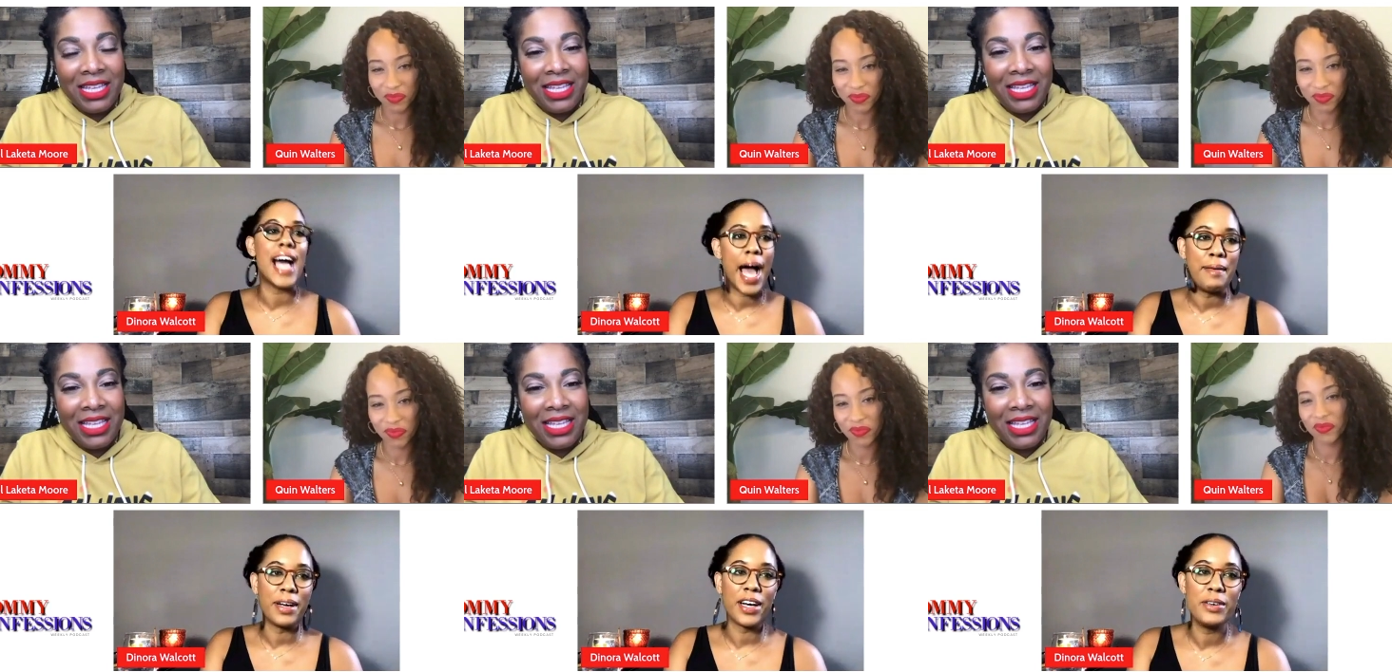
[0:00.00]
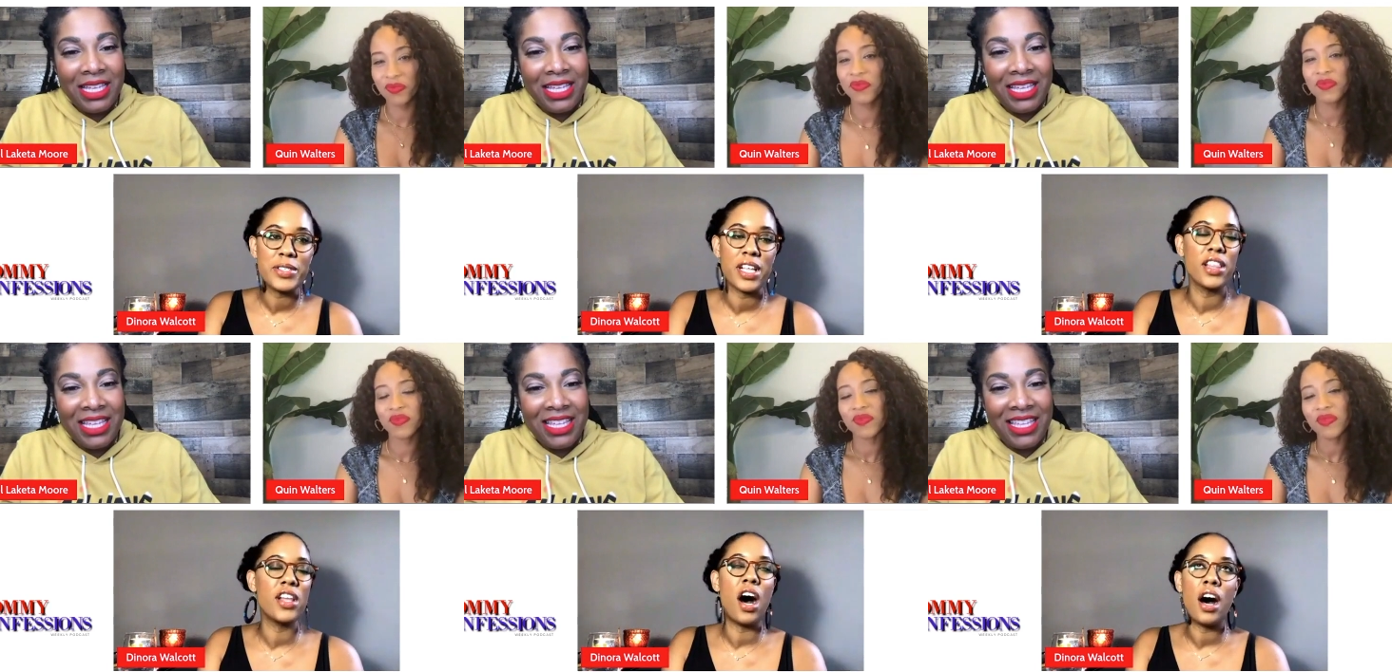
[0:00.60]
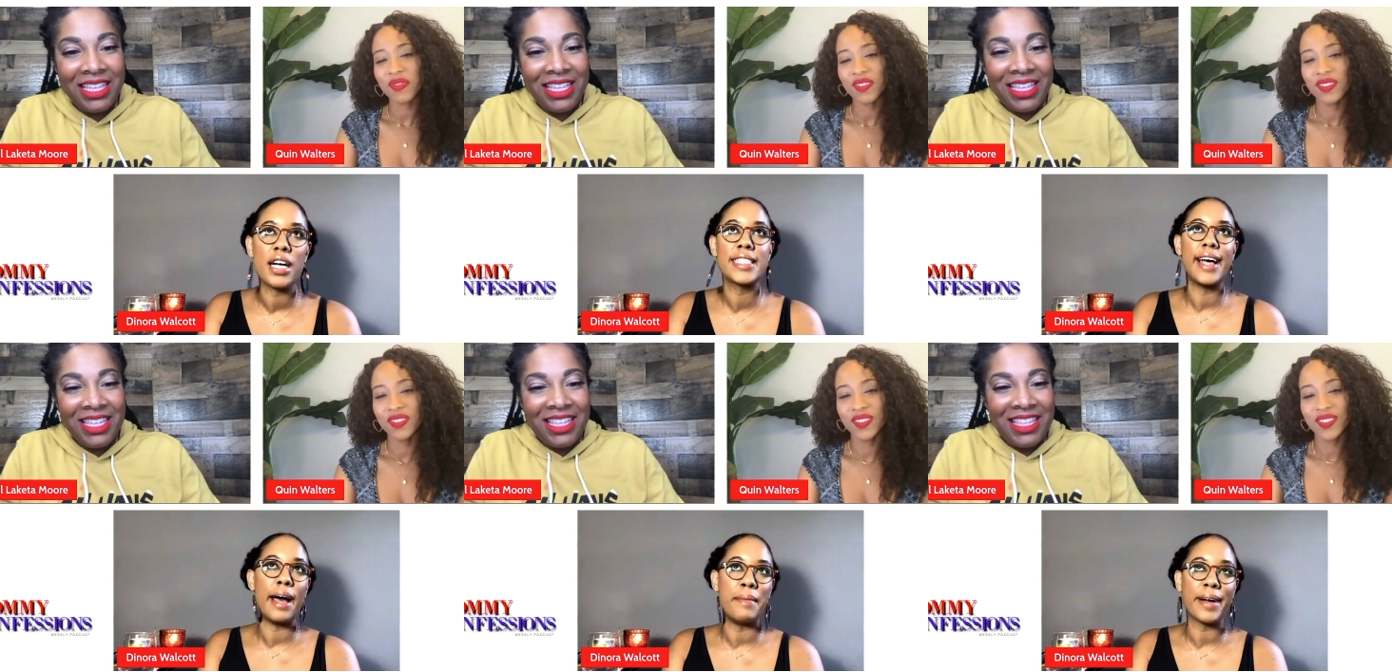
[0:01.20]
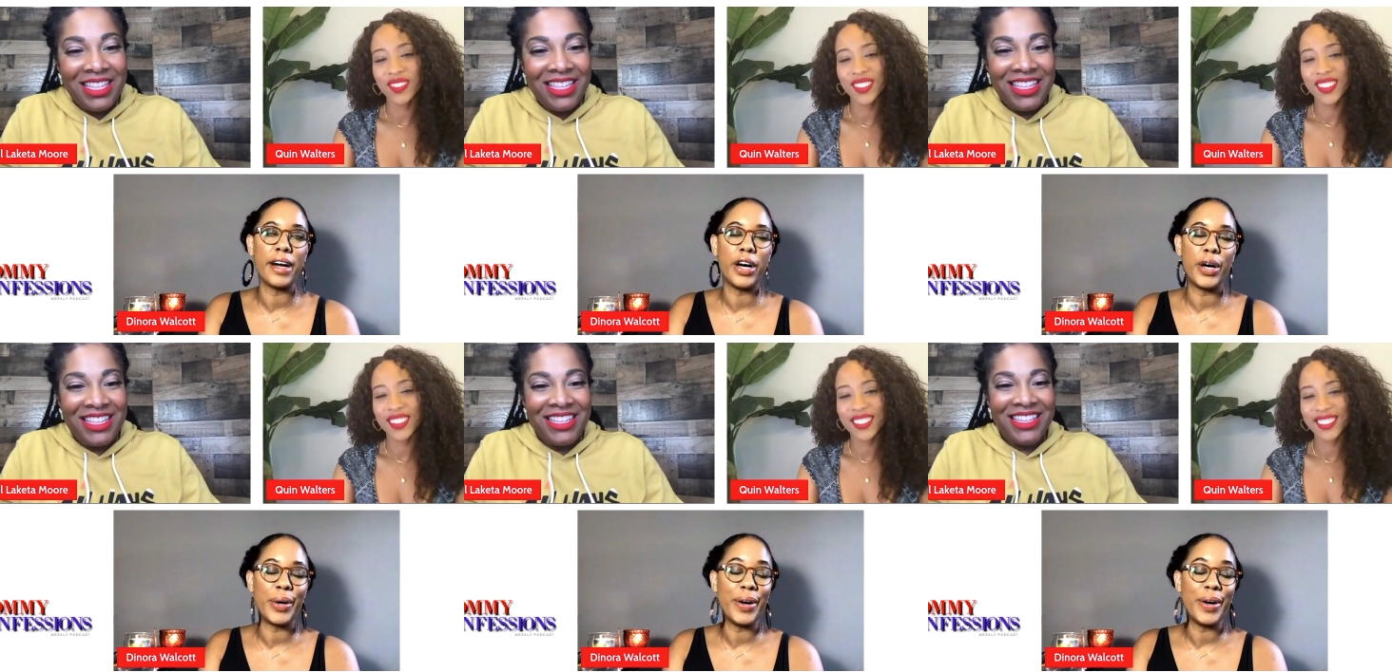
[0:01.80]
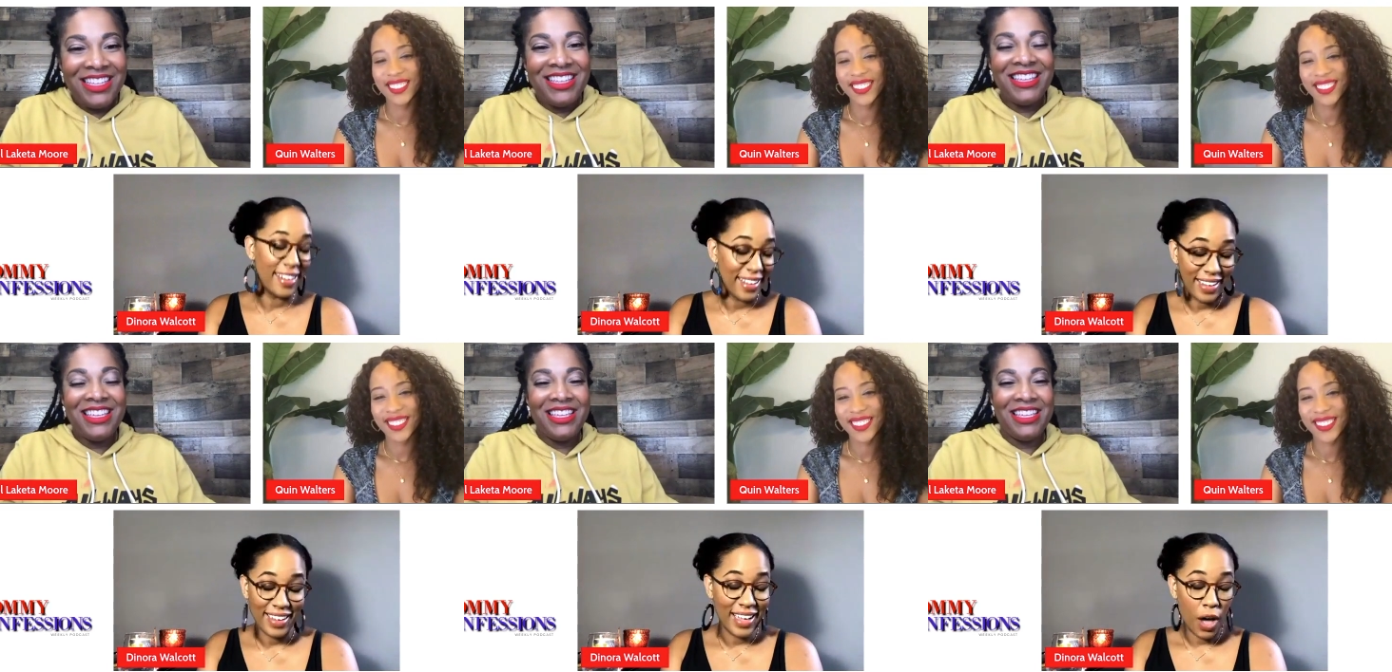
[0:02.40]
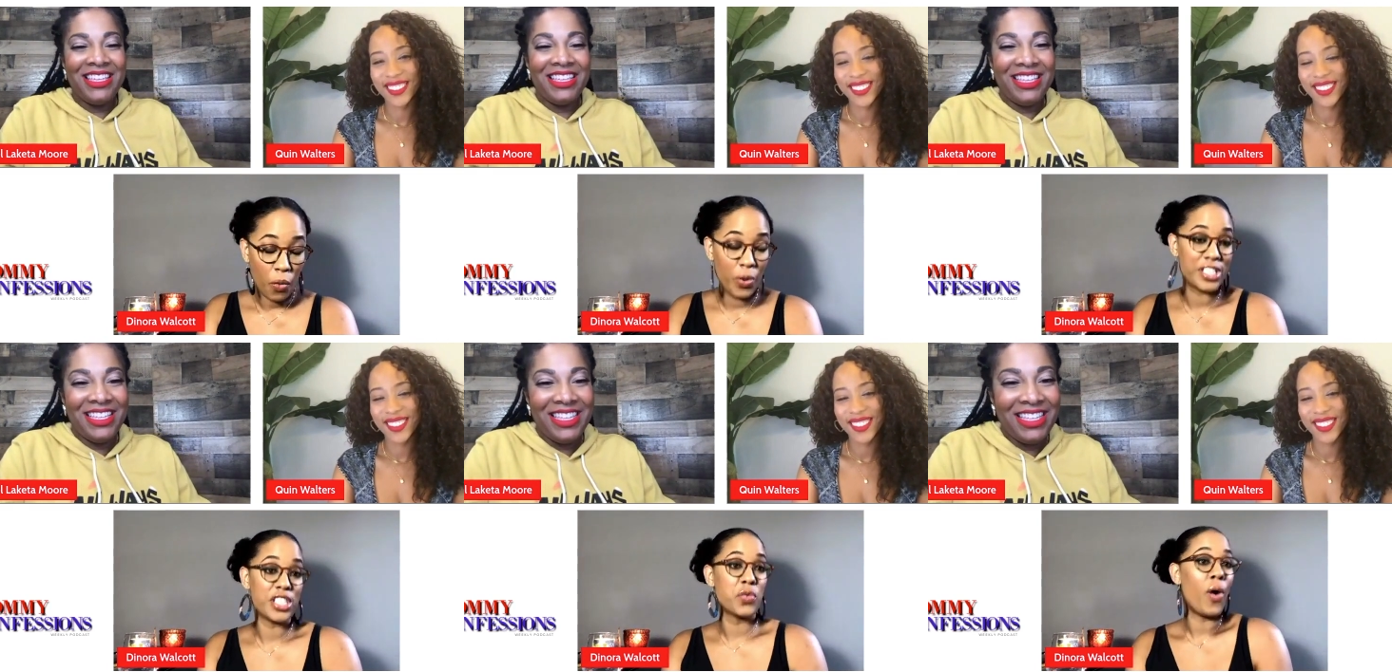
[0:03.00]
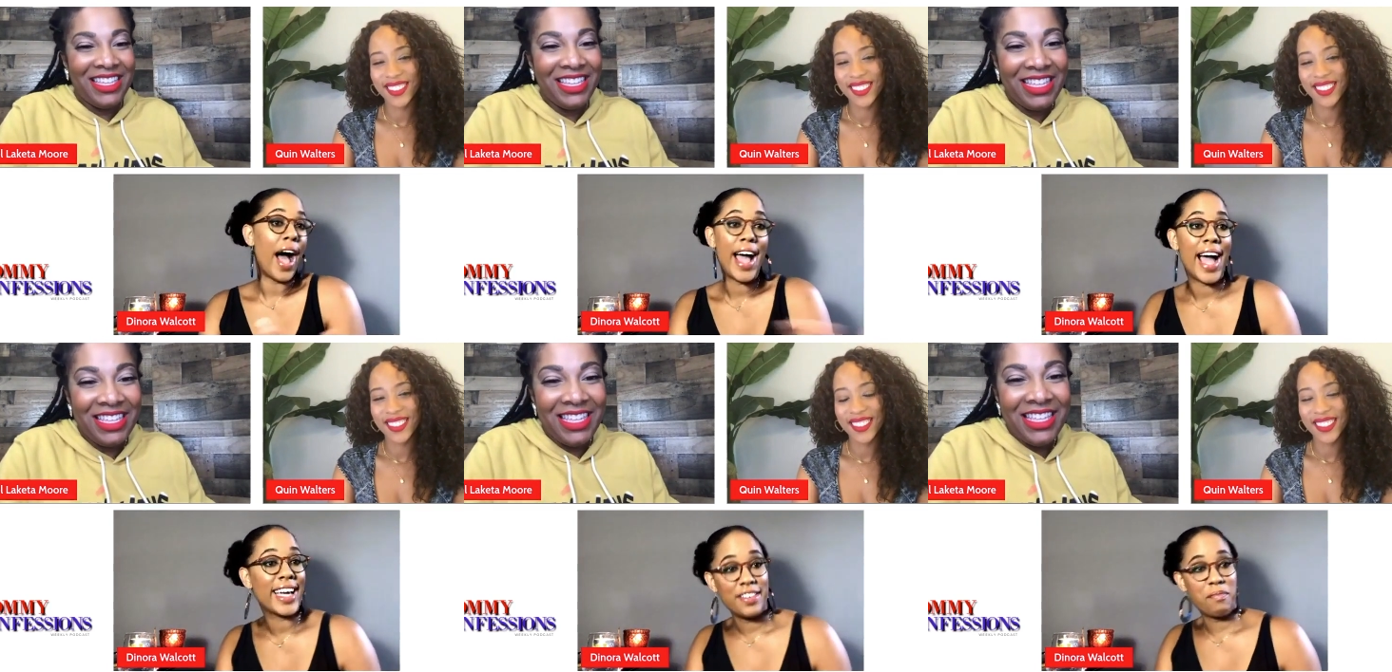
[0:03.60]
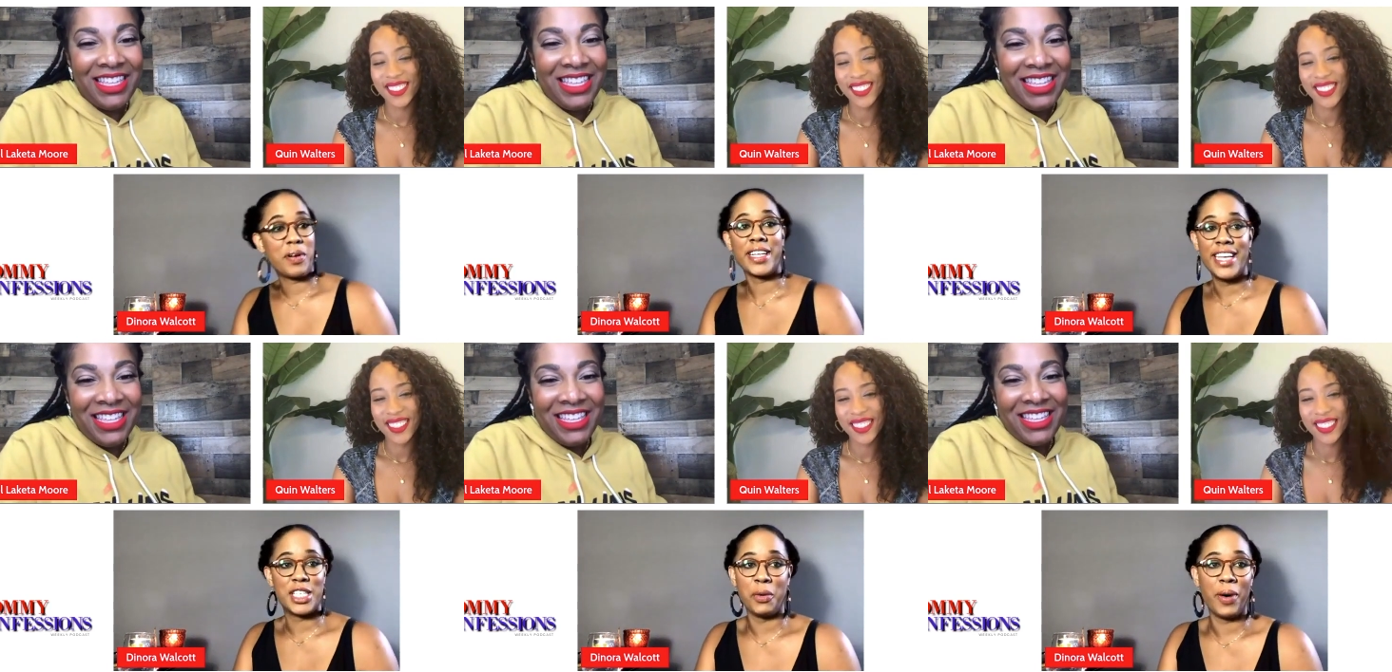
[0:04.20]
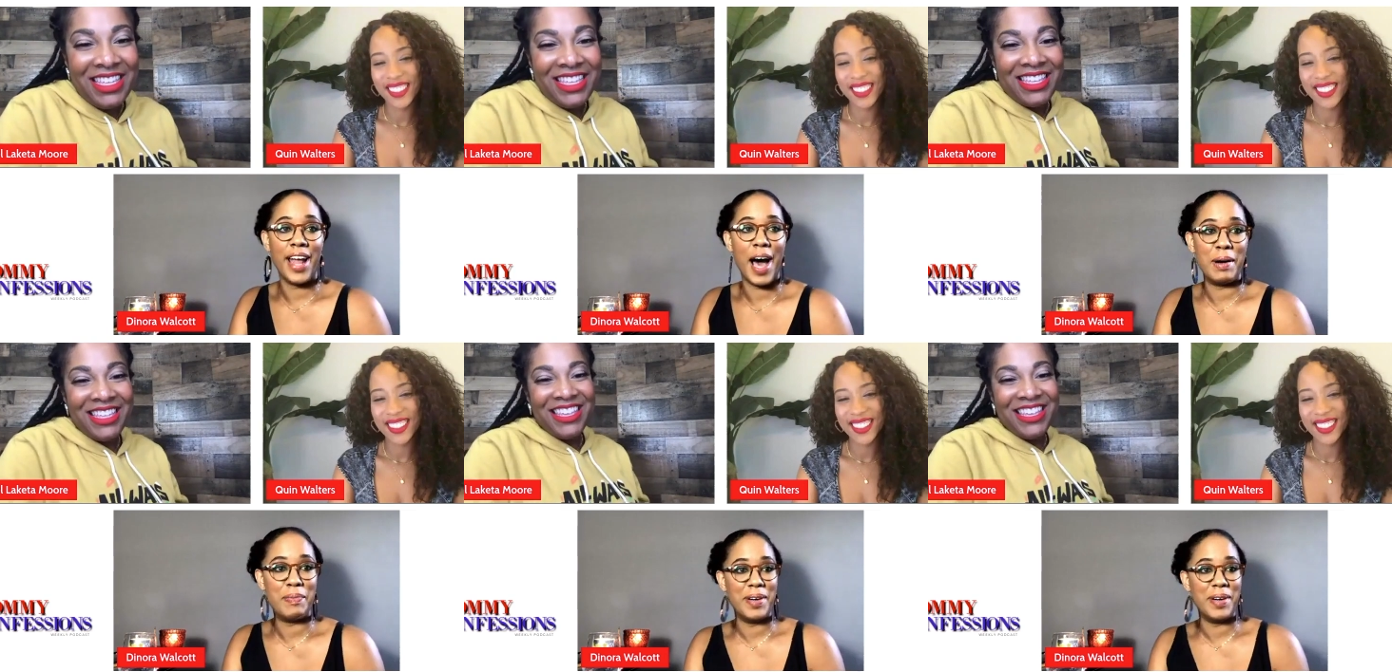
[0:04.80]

Speaker 1: time ago. It was a long time ago, which is why I can bring this one up.